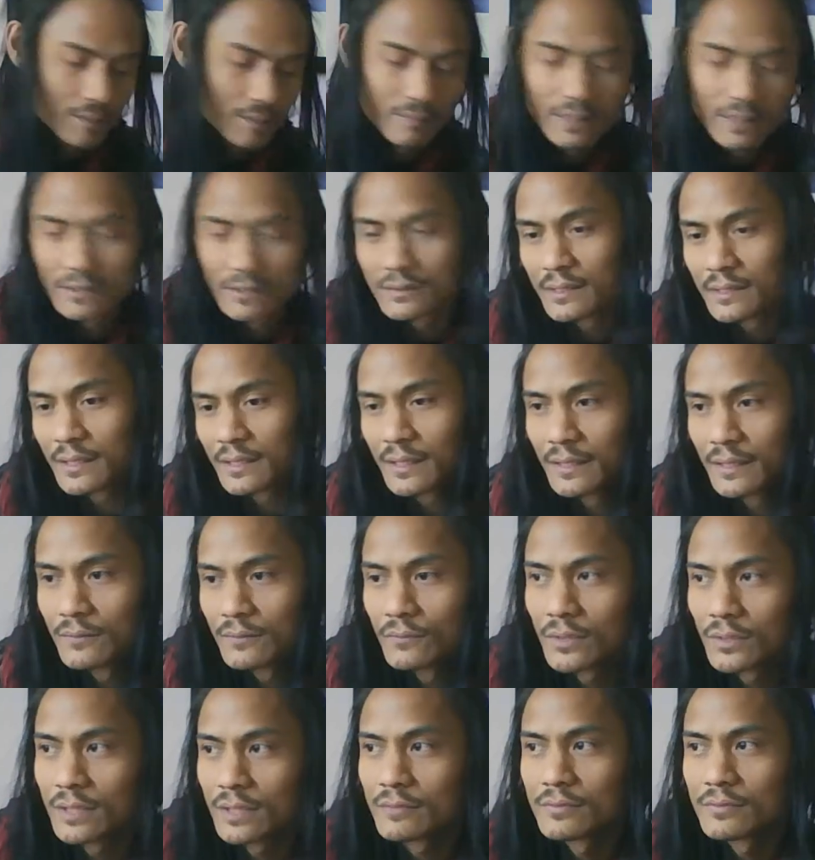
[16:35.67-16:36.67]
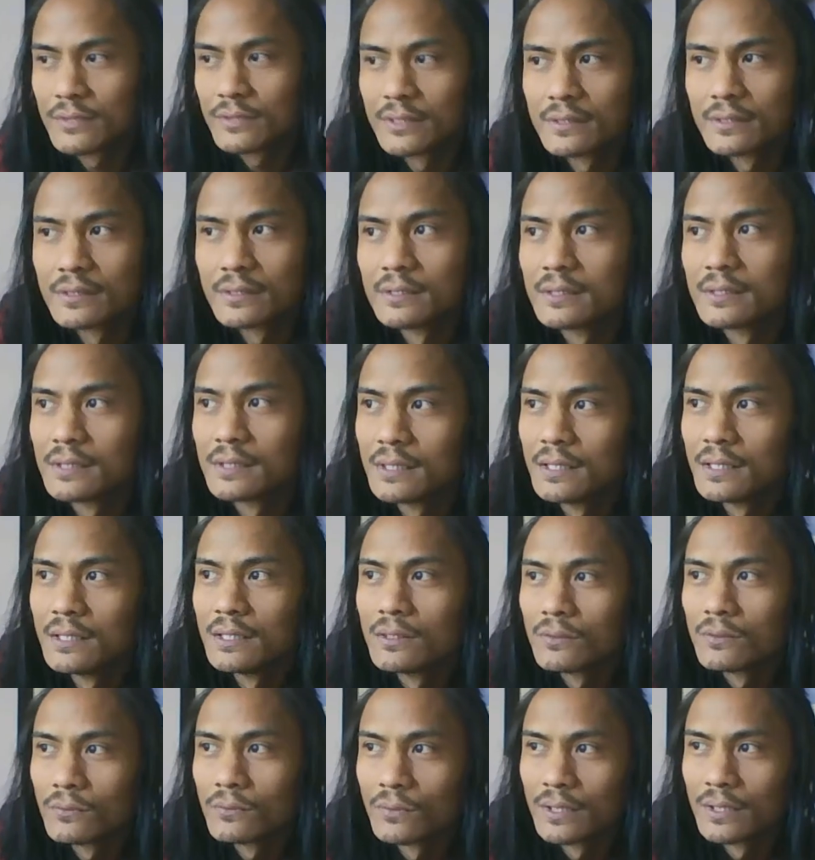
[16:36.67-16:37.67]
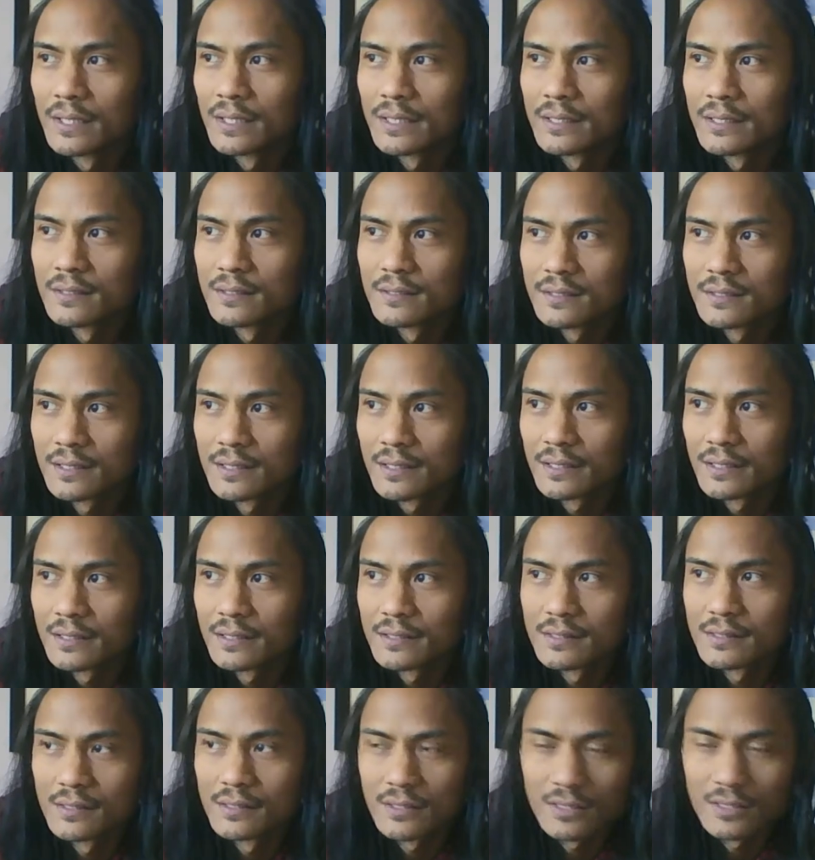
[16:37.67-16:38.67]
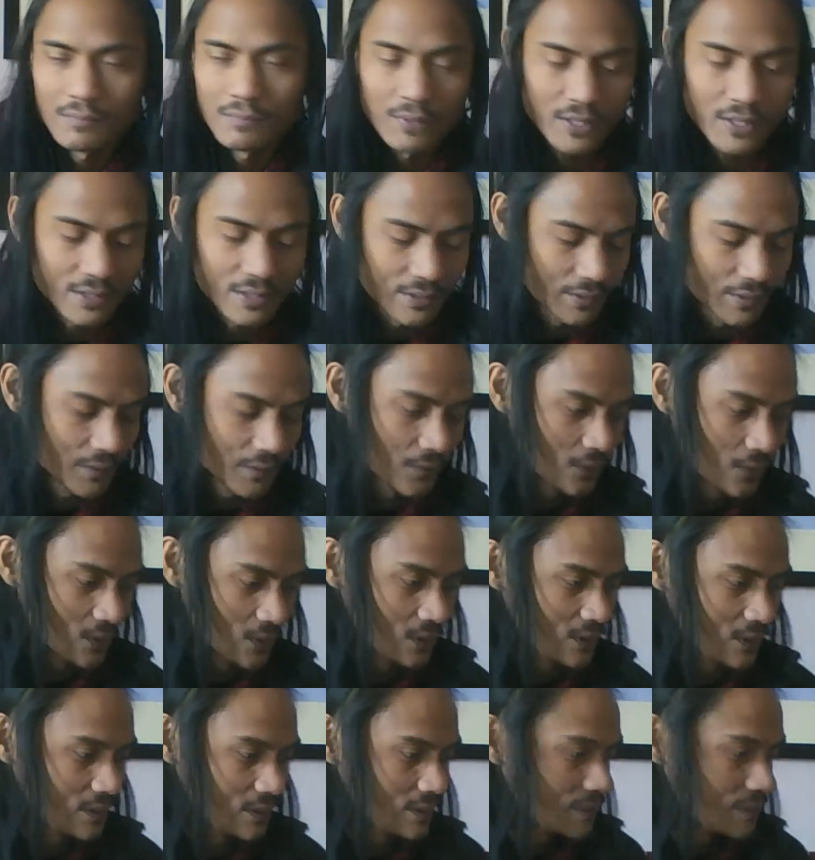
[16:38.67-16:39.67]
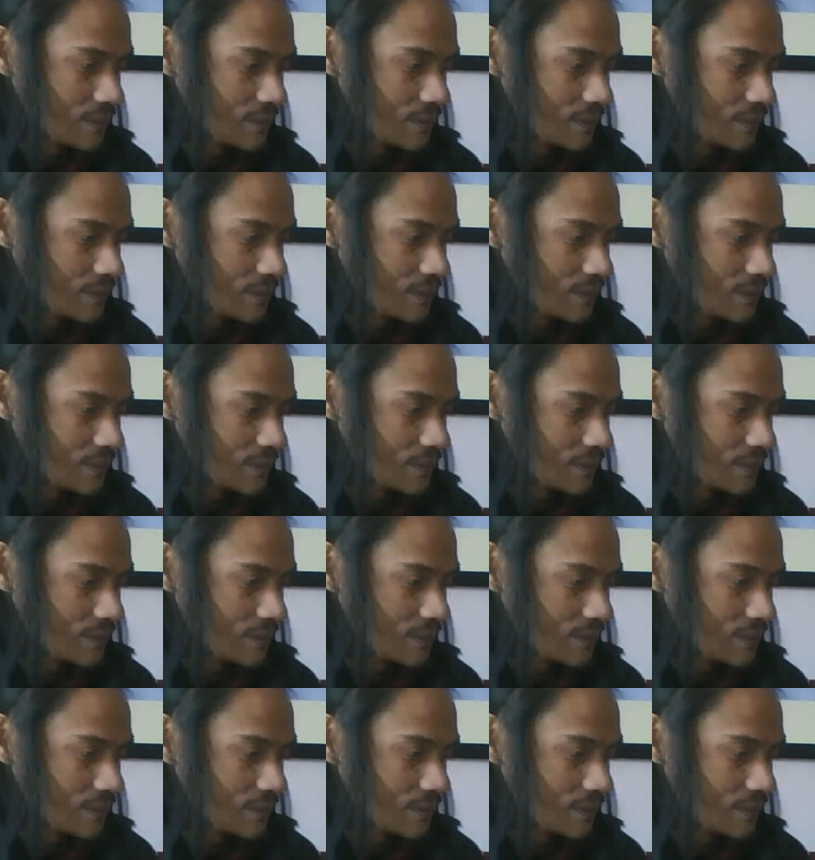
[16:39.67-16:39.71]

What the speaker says: about and whatever you're wanting to express to the world,